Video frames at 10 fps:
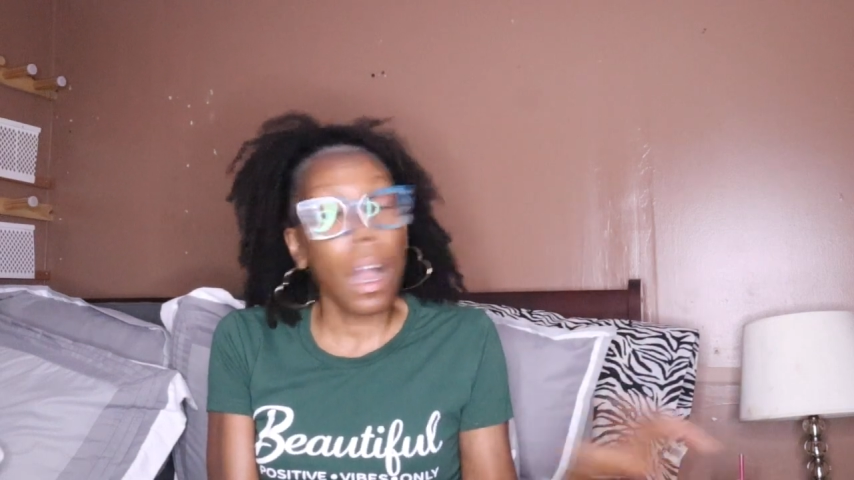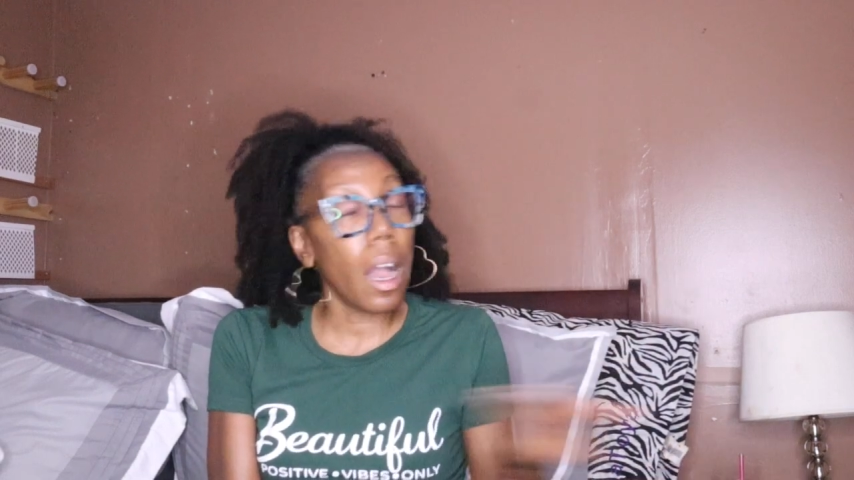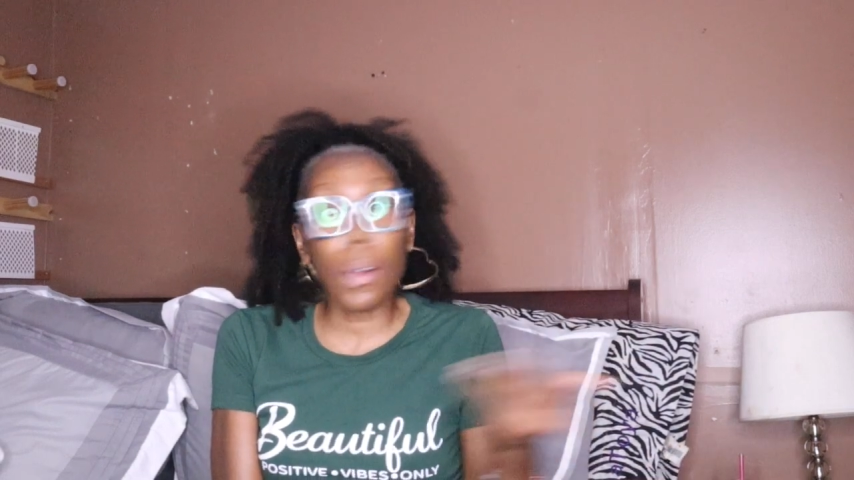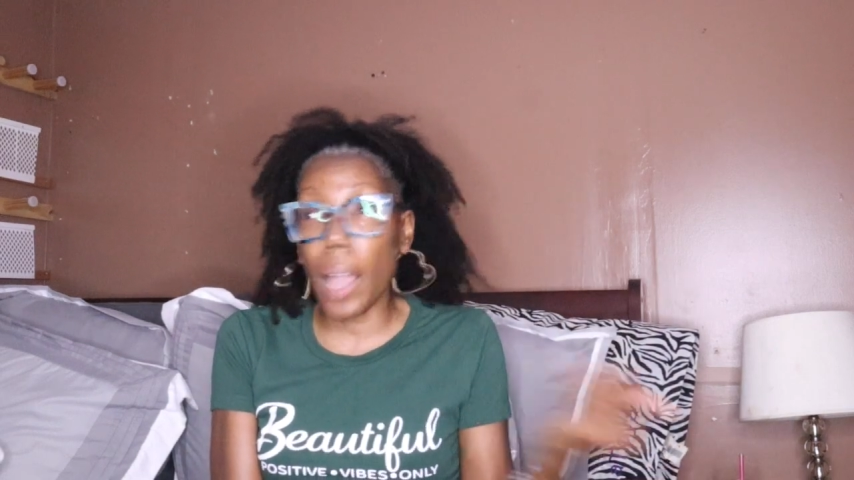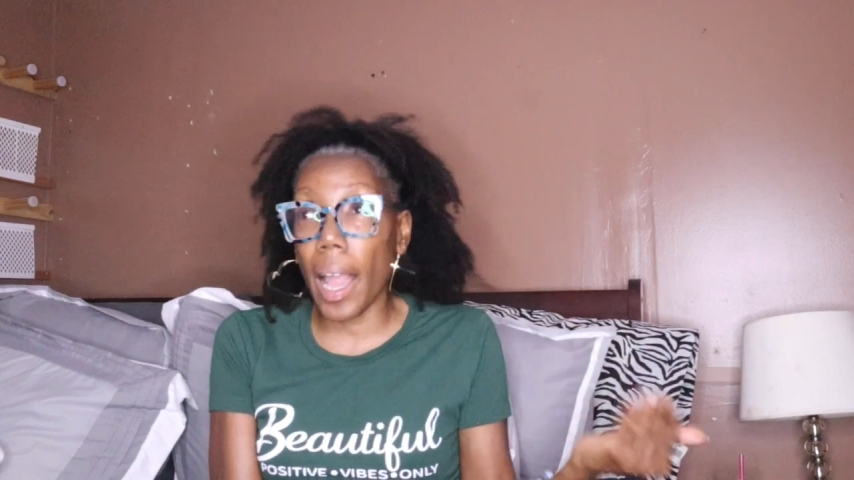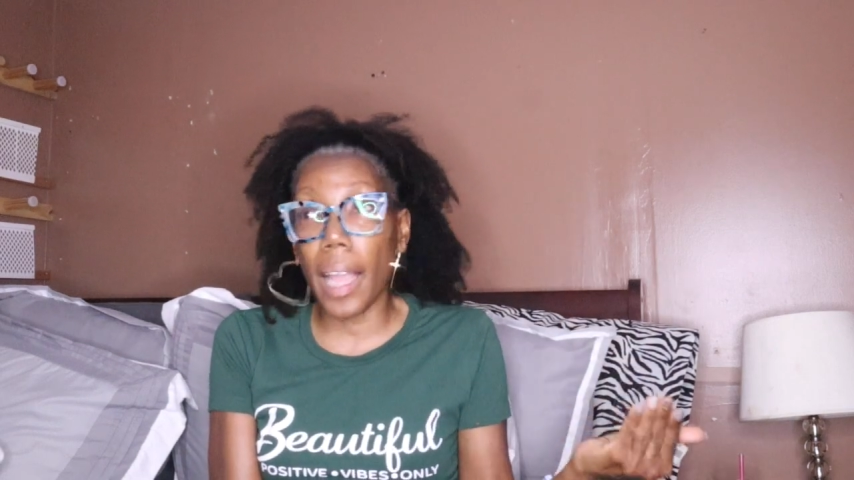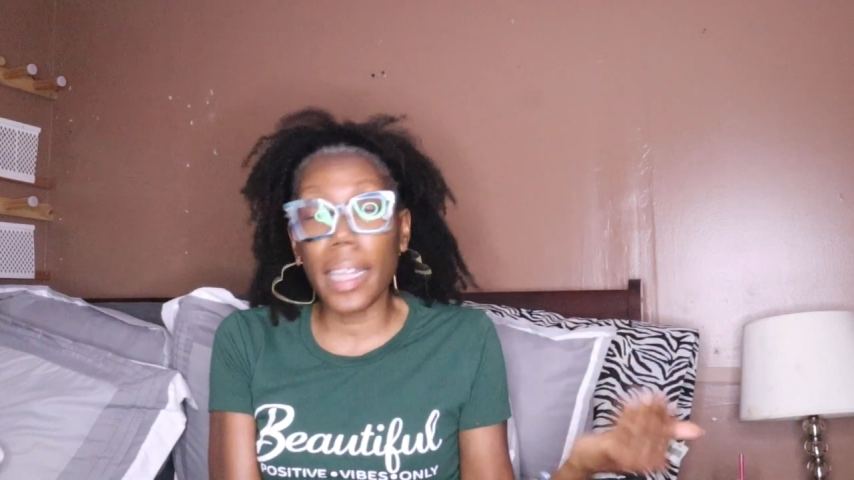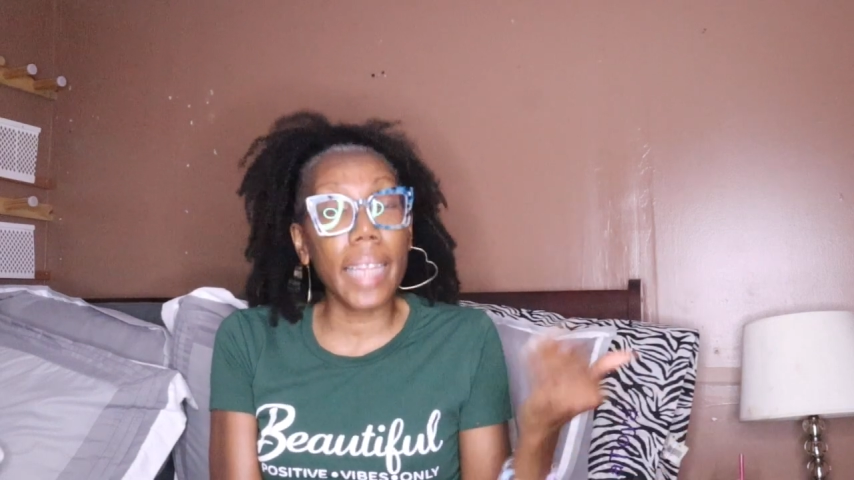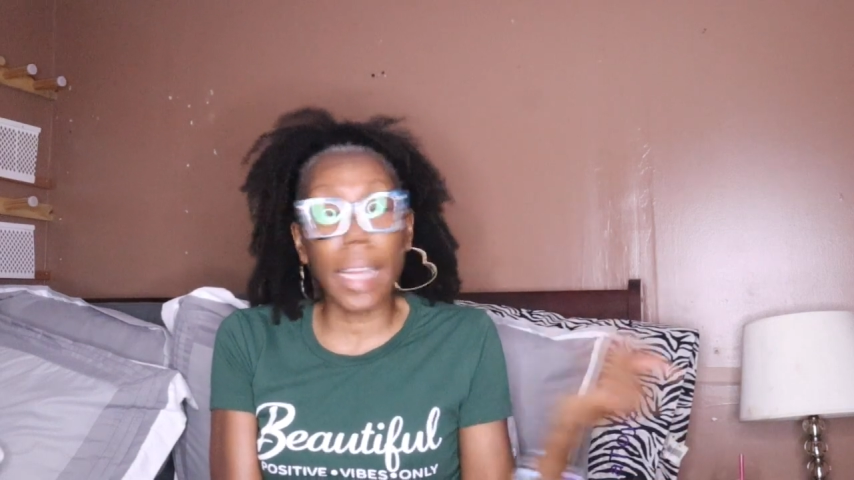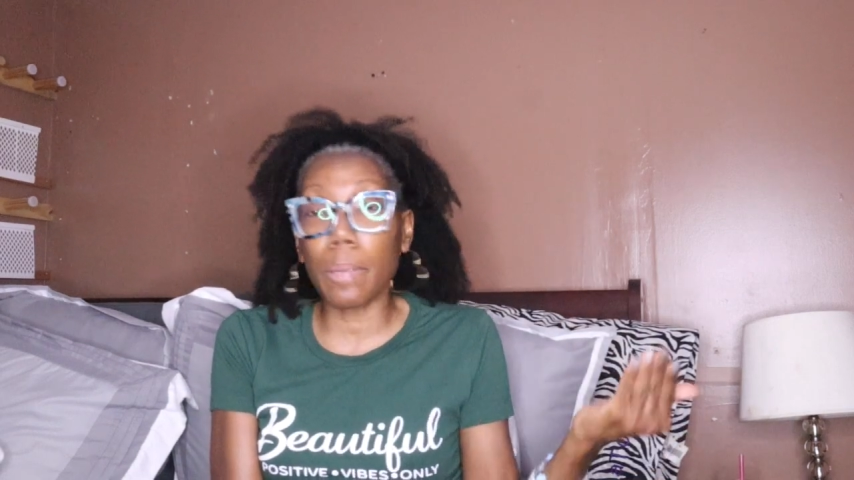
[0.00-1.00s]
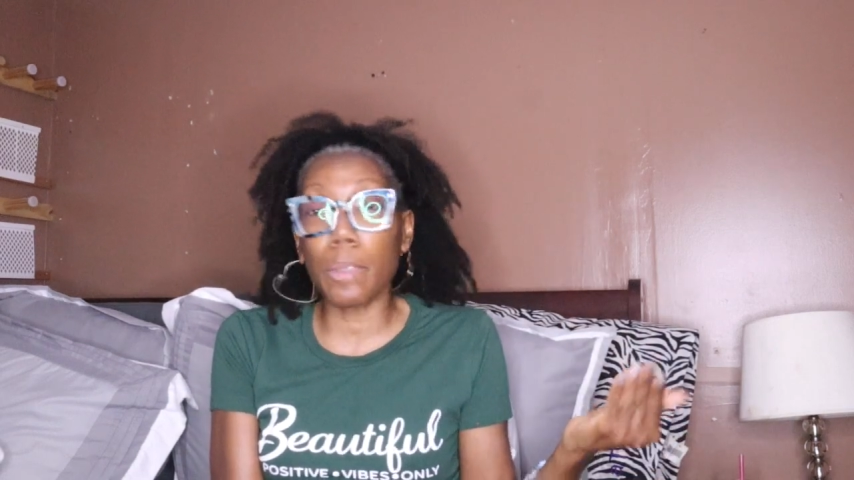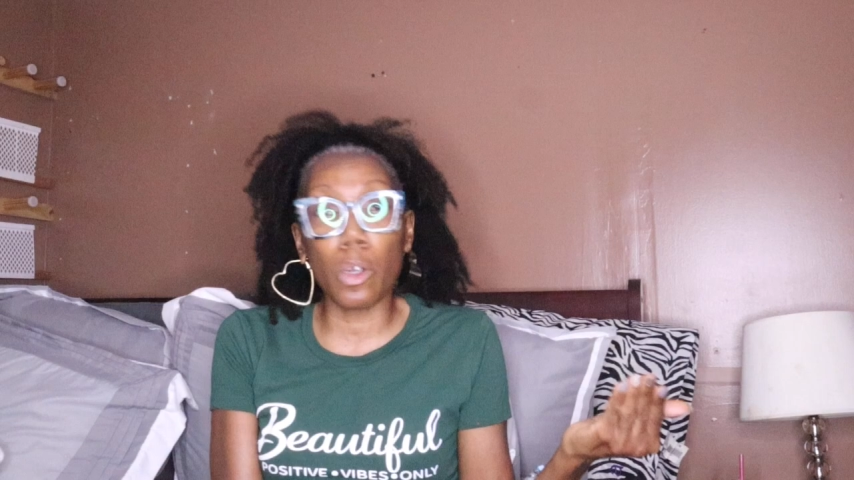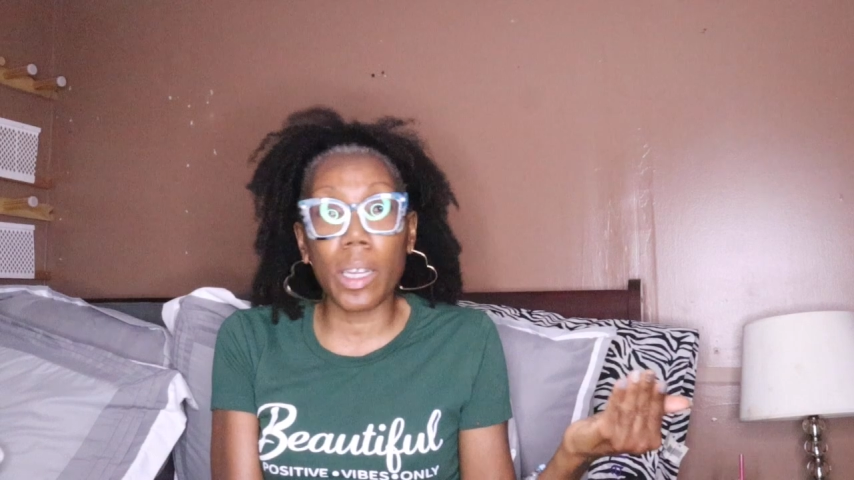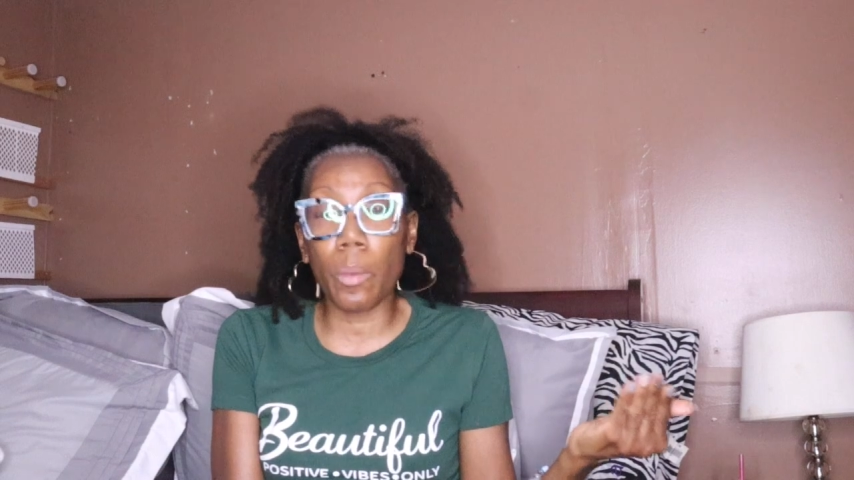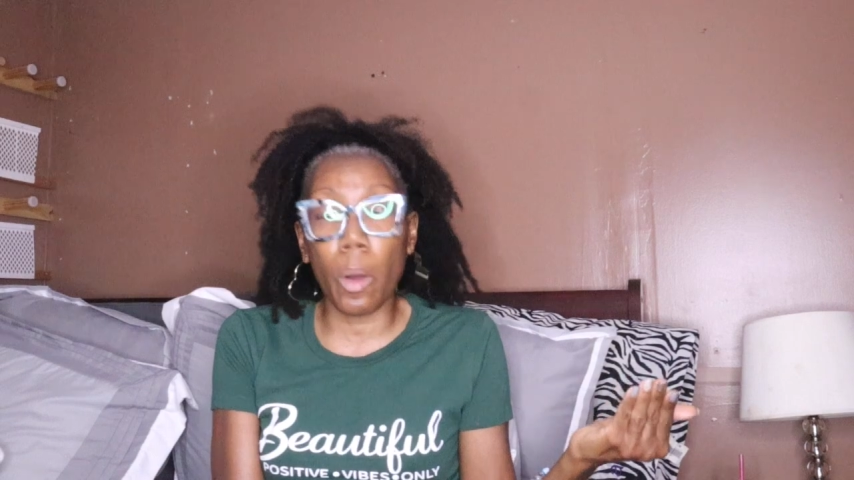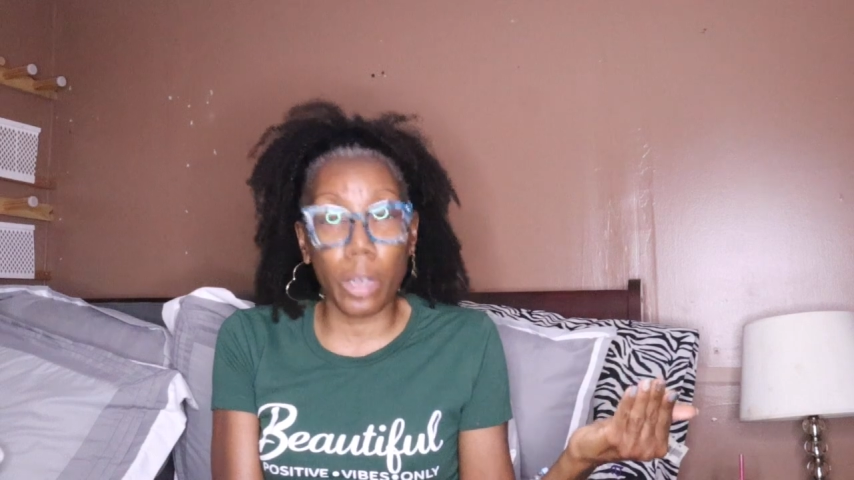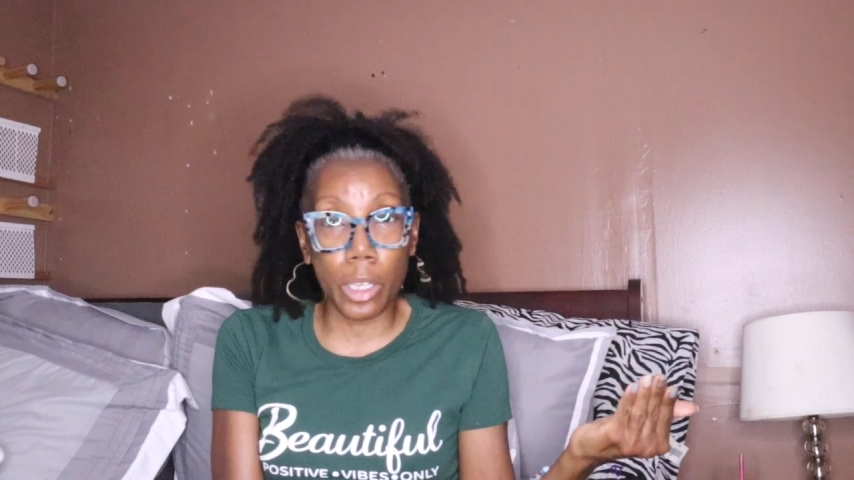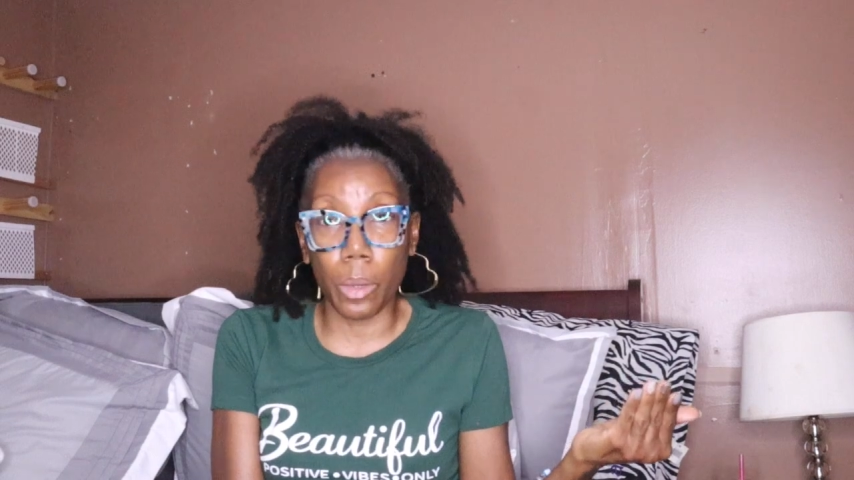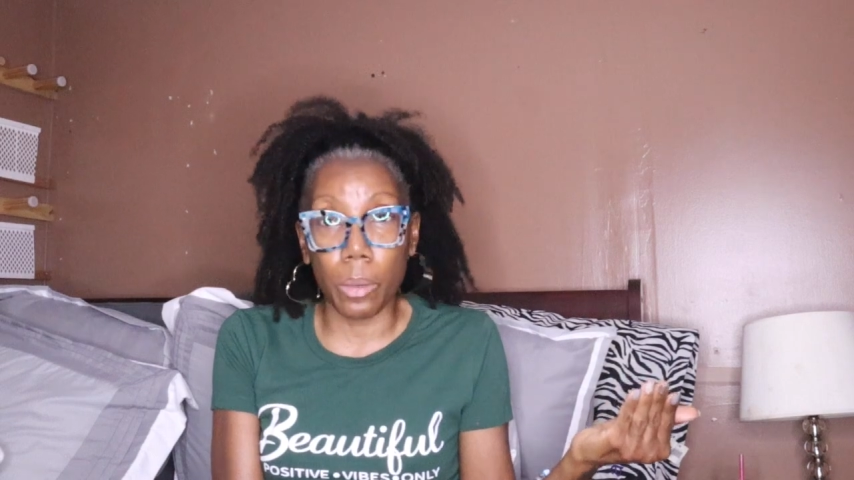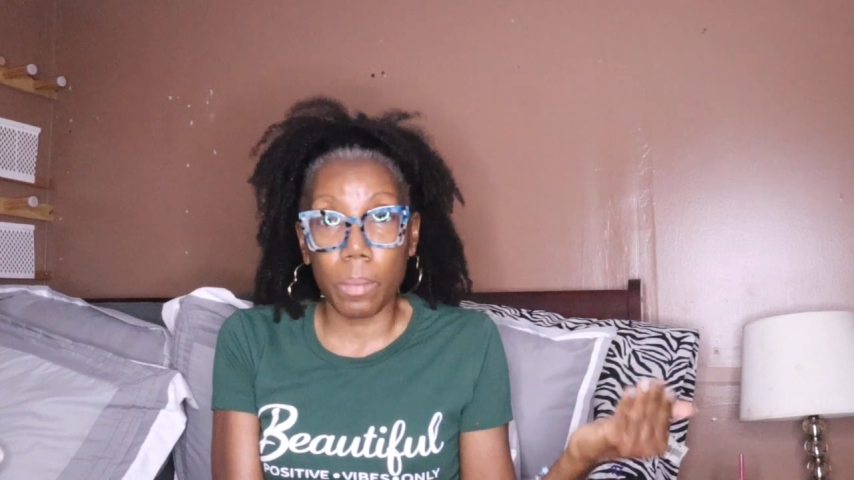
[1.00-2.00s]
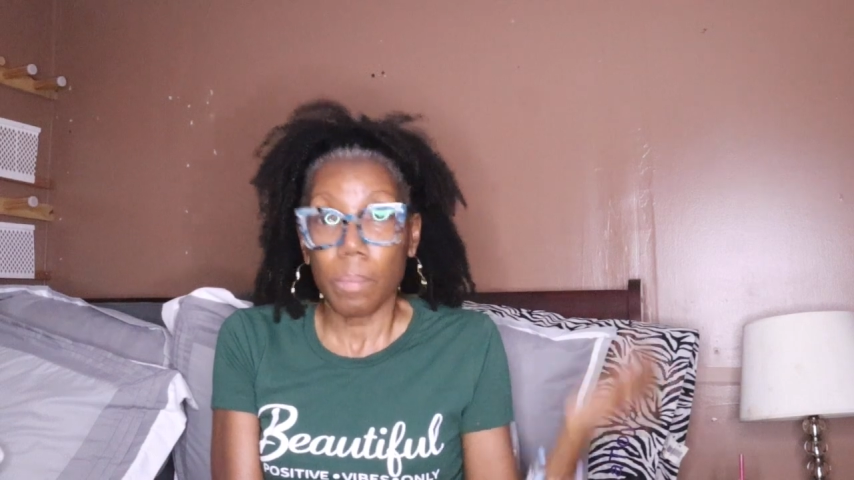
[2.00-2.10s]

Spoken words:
Okay, let him do what he want to do.